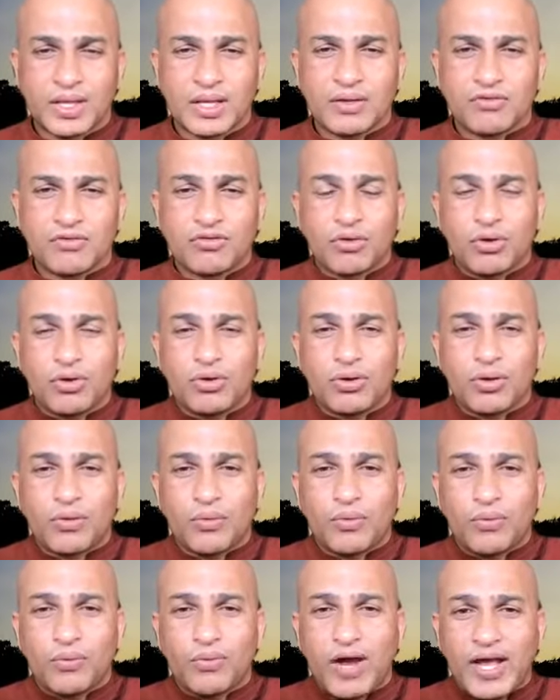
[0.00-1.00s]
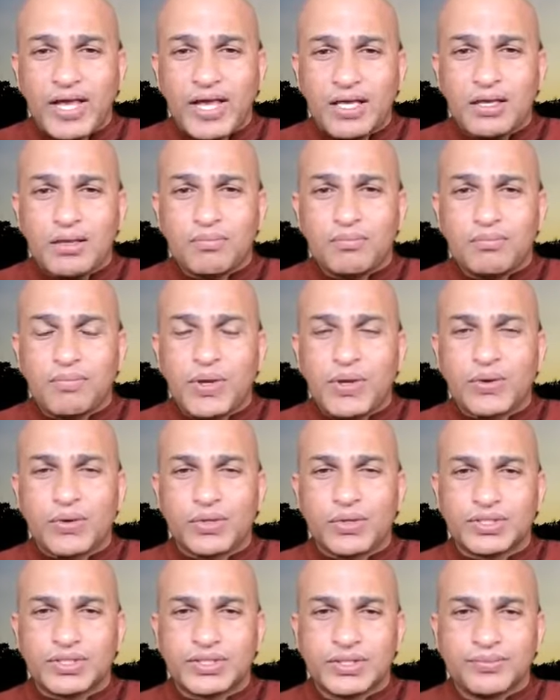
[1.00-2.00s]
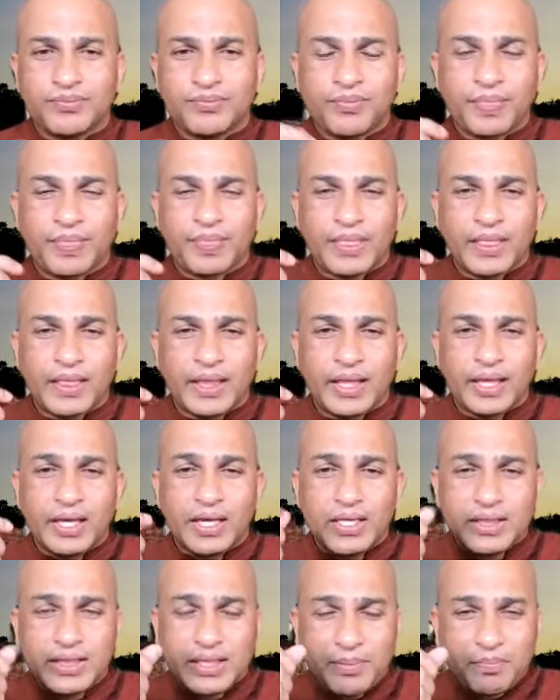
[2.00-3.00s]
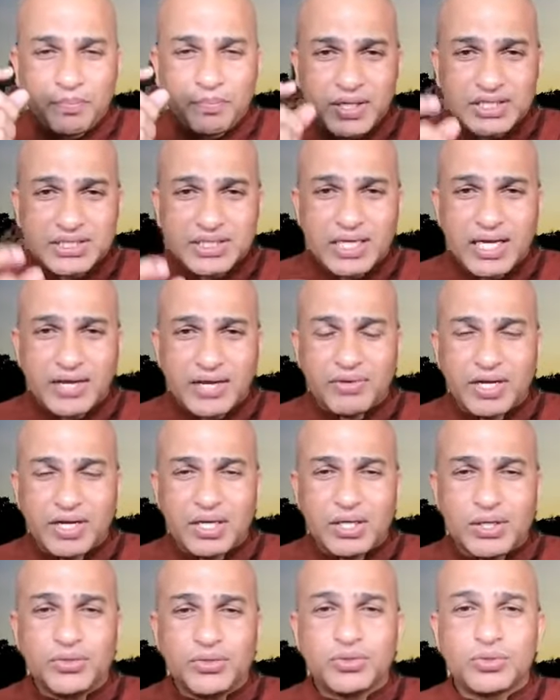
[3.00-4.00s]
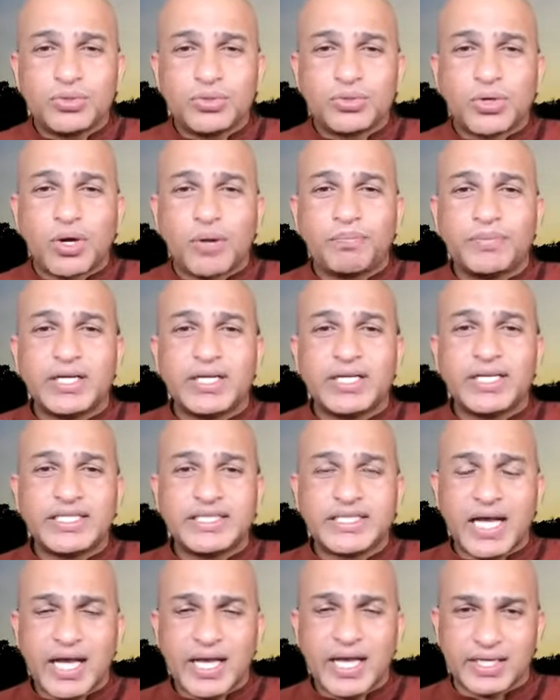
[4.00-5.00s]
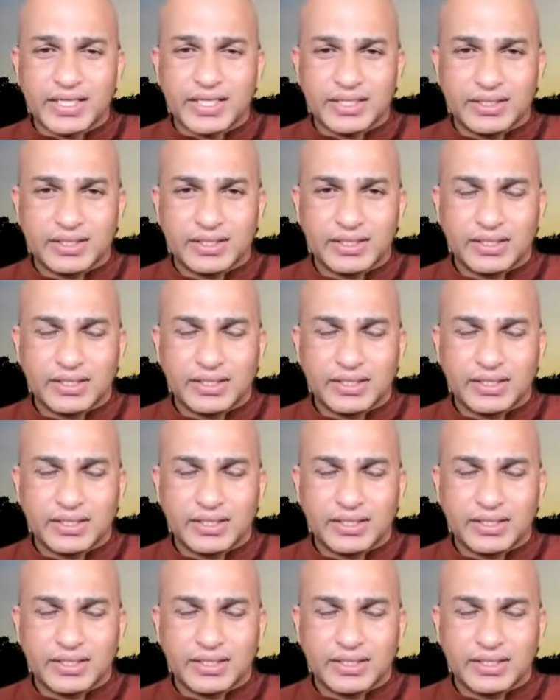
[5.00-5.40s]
So why? Because in the first level, you drop the desire.